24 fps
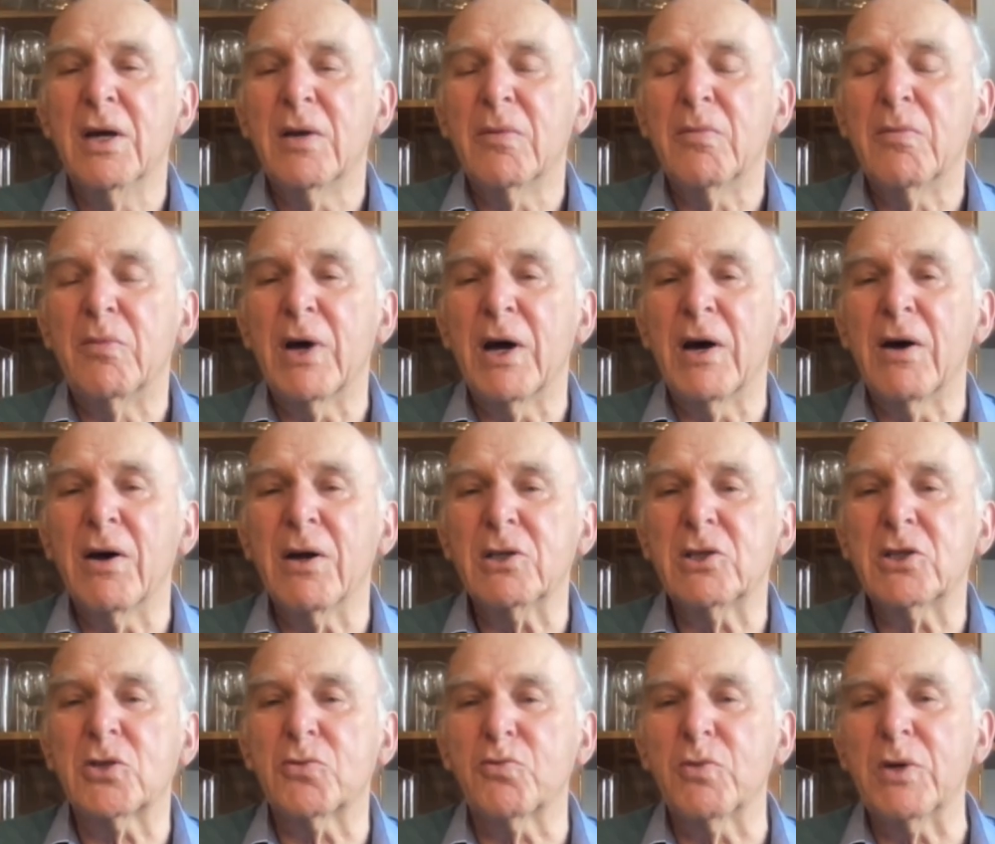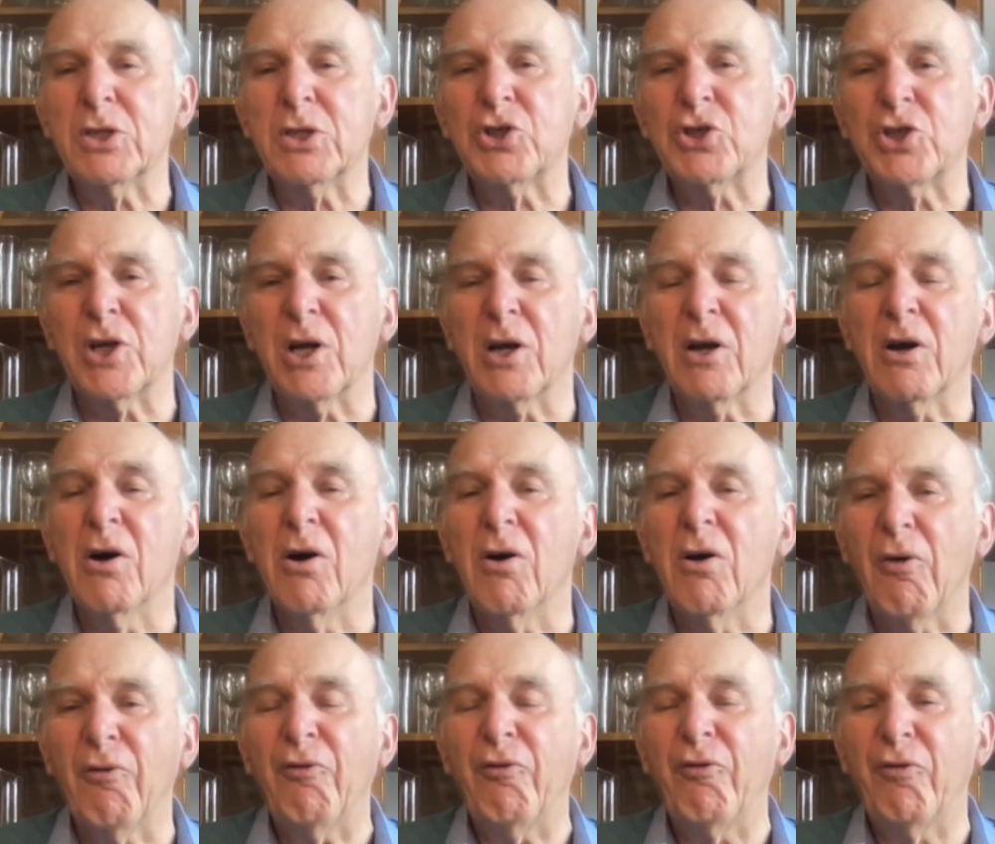by switching
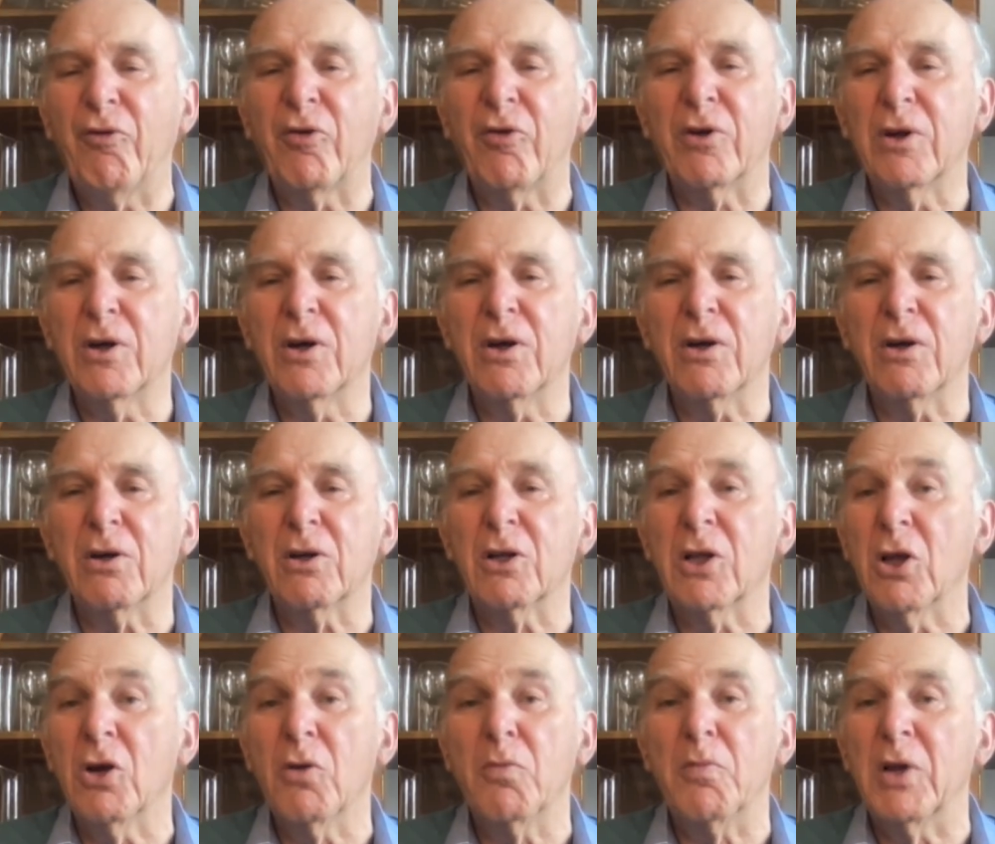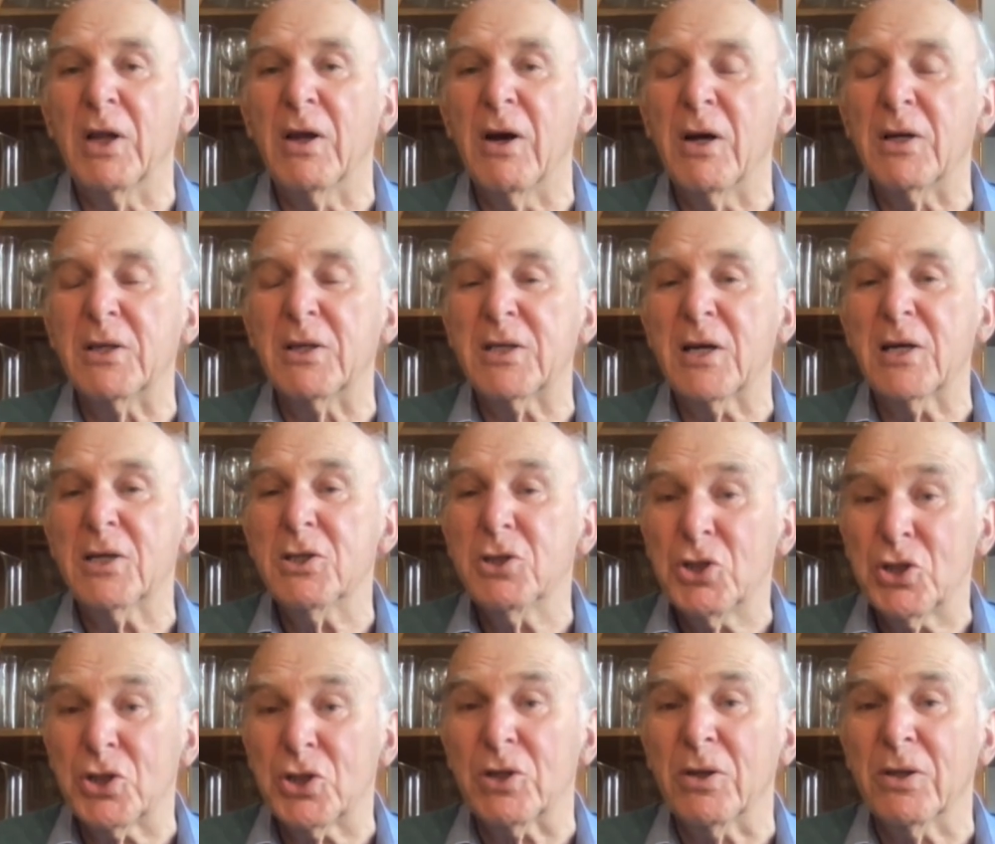off
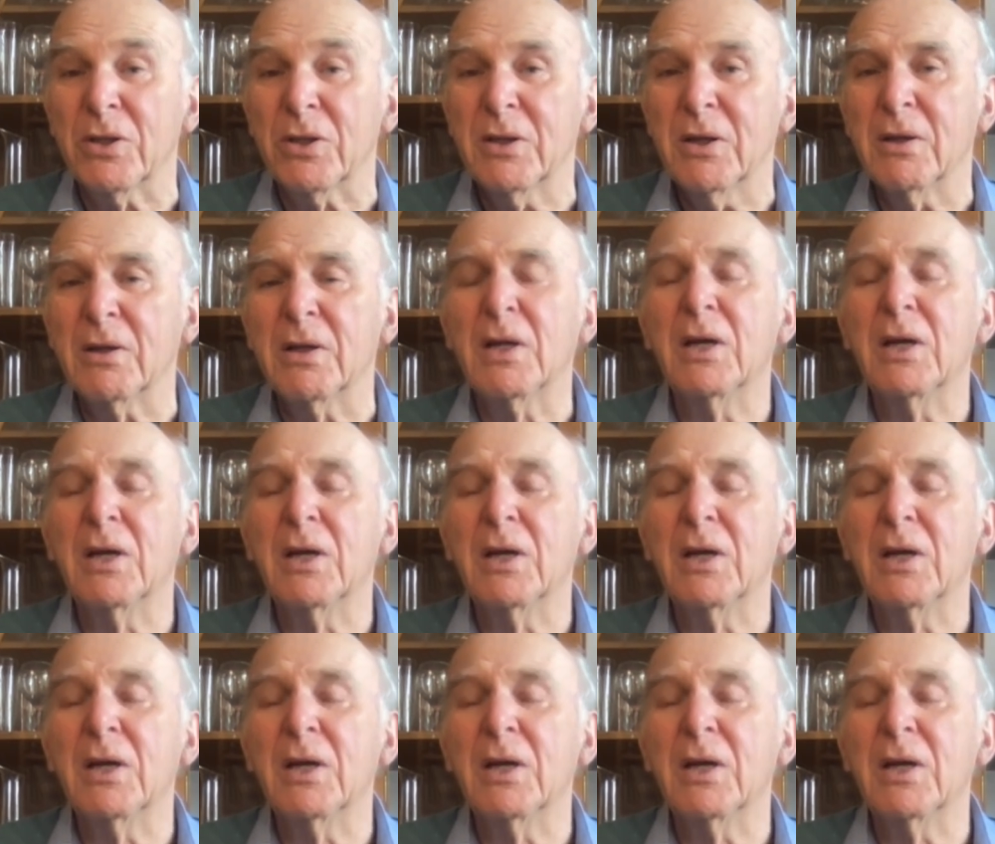globalization,